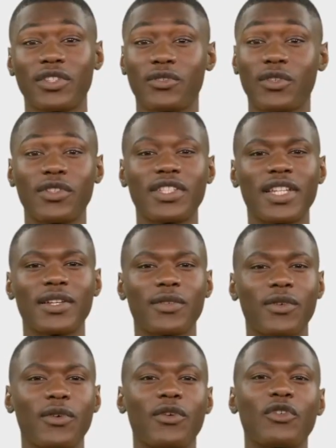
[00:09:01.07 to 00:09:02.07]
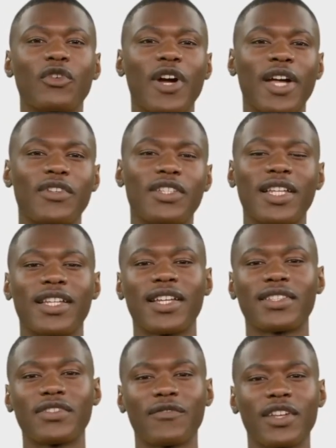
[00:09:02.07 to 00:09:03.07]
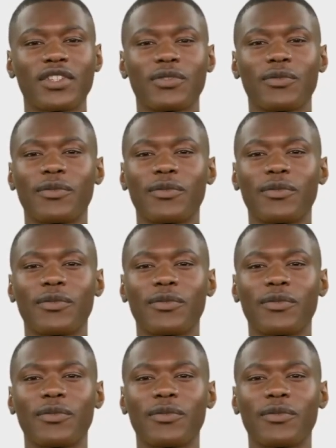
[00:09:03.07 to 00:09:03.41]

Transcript: 13. Trench and excavation.